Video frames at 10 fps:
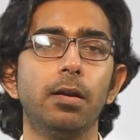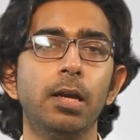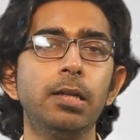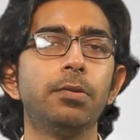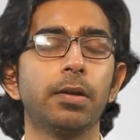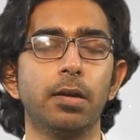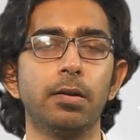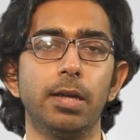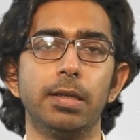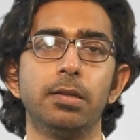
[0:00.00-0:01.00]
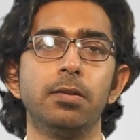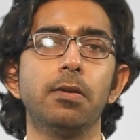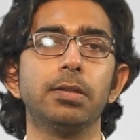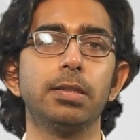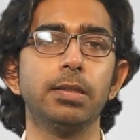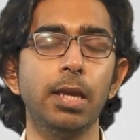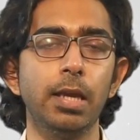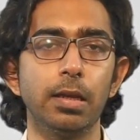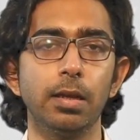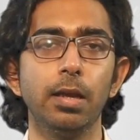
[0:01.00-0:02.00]
unrecognized, not
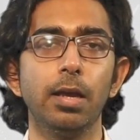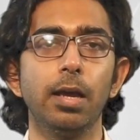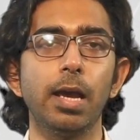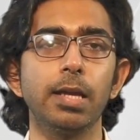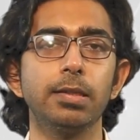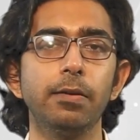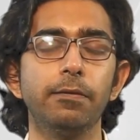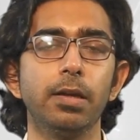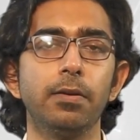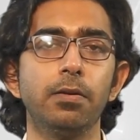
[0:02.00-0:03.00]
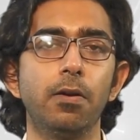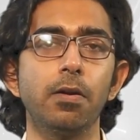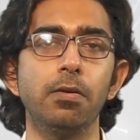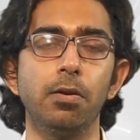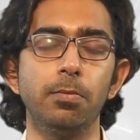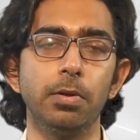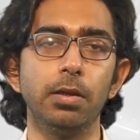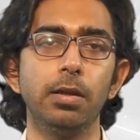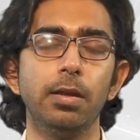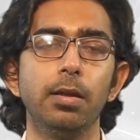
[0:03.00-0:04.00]
seen, as if they are not
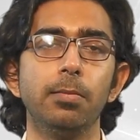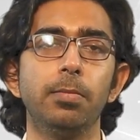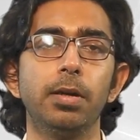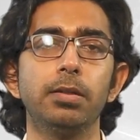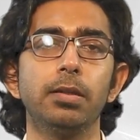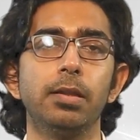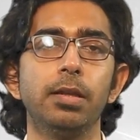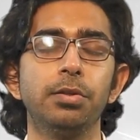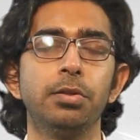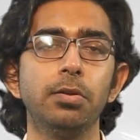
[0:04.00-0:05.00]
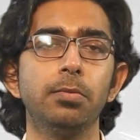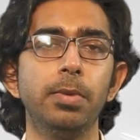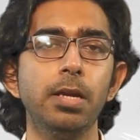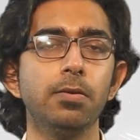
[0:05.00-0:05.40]
normal, but they should be